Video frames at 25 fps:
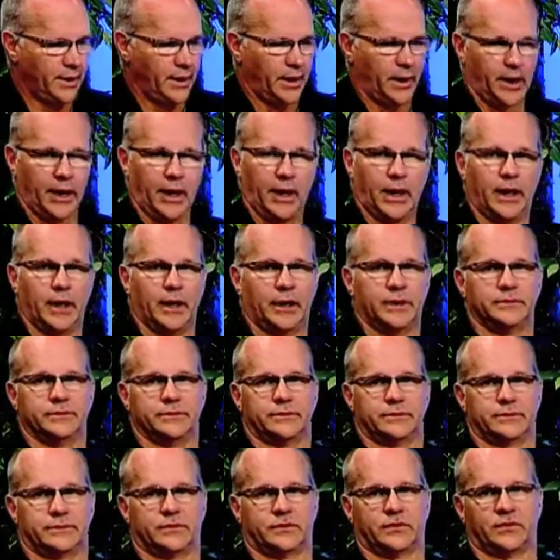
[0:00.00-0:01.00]
and
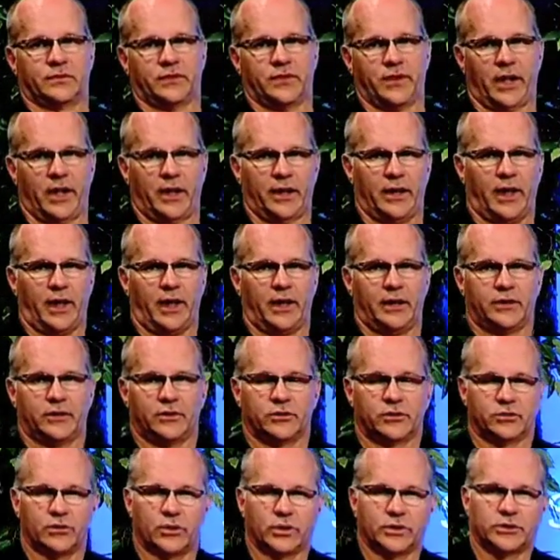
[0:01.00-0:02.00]
said, hey,
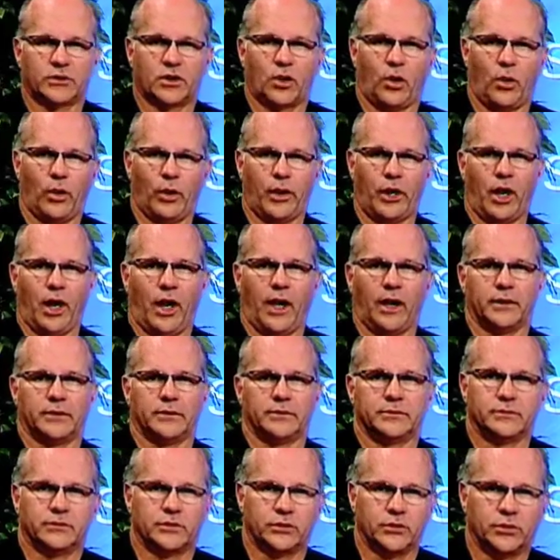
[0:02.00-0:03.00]
here's what's going on.
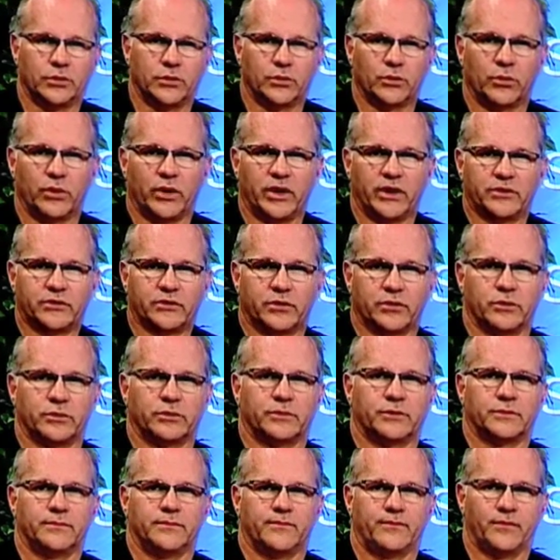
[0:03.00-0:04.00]
Do your
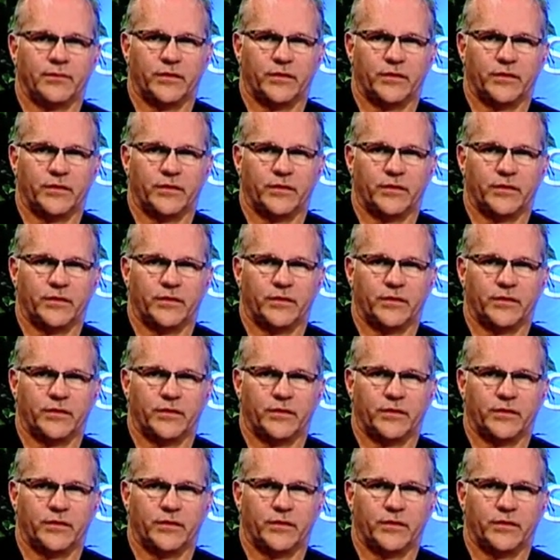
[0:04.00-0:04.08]
research.